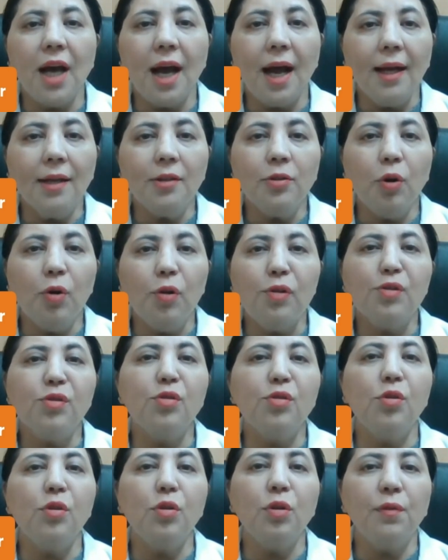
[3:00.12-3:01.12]
that
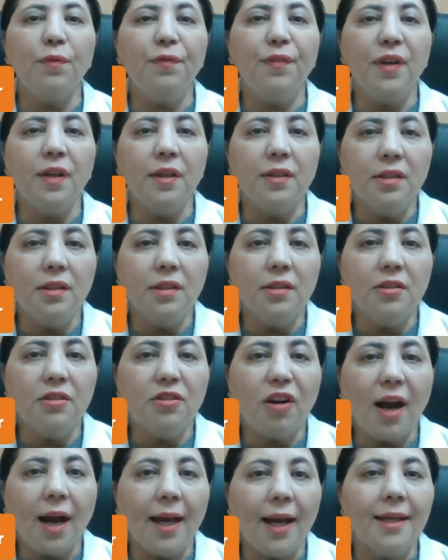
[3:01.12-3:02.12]
also further
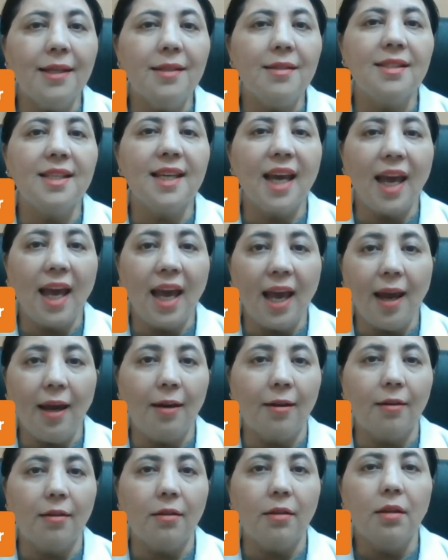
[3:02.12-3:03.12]
dries the
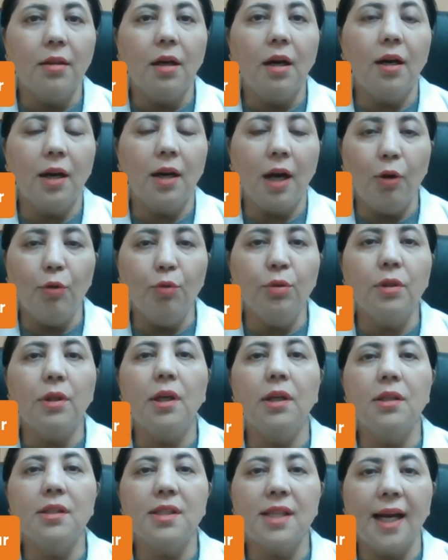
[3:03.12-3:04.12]
air around
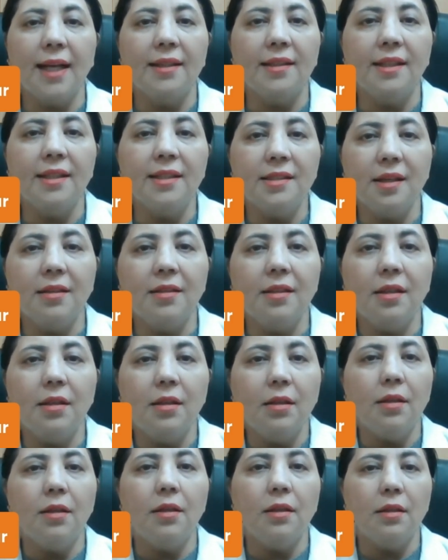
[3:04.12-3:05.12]
inside the internal
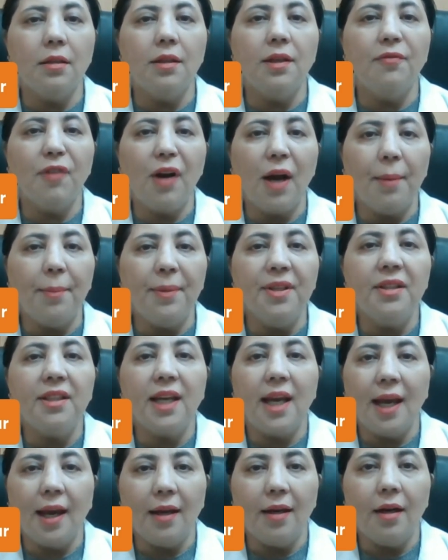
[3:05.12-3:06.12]
environment,
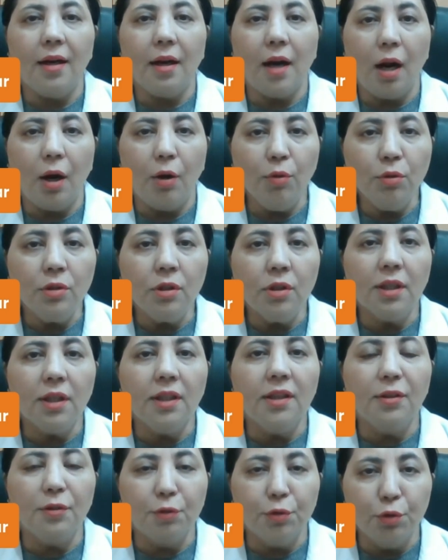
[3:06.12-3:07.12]
the air around
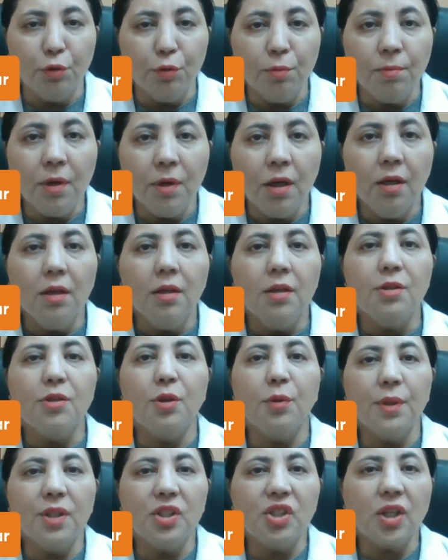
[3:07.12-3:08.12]
in the room,
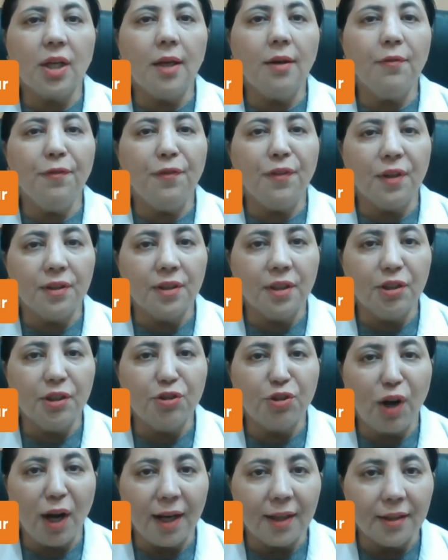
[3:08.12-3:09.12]
so which can further
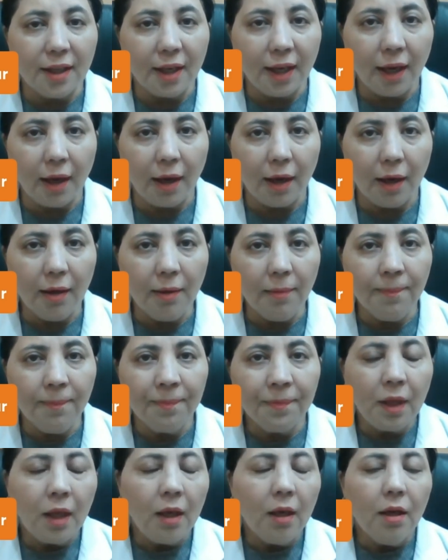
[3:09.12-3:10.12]
dry the hair.
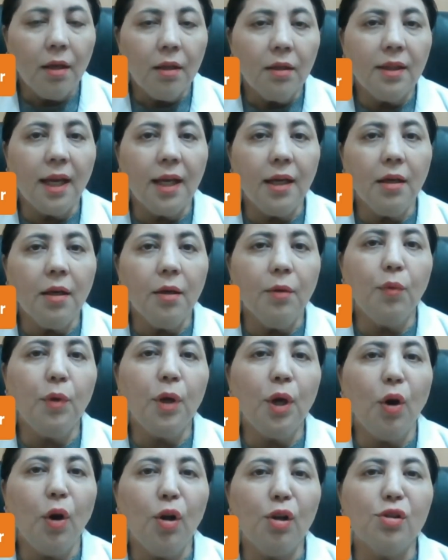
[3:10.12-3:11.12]
Then
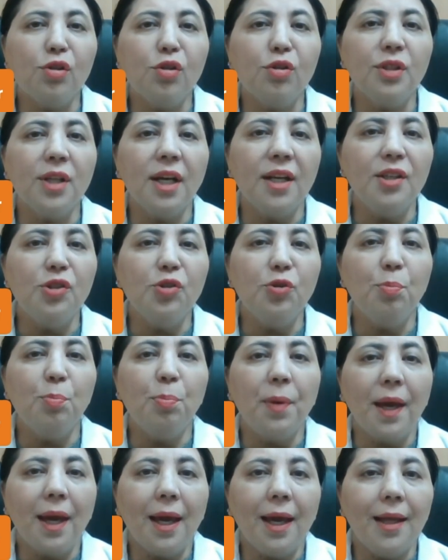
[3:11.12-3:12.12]
we also tend to
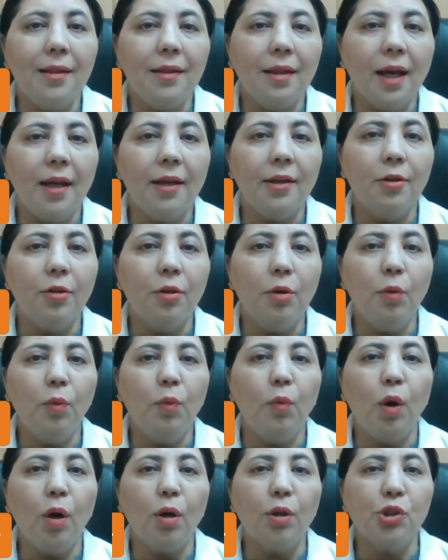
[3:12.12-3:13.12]
bathe and
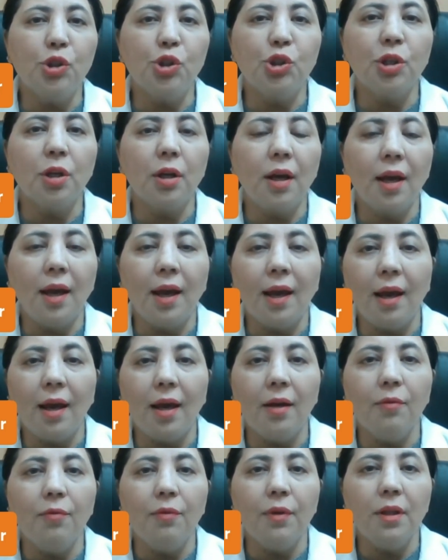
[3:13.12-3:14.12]
wash
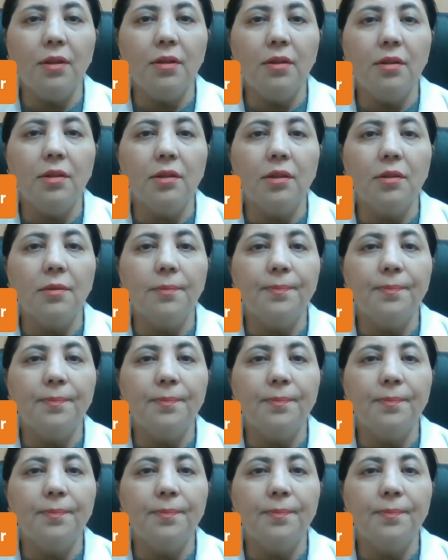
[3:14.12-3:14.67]
hair with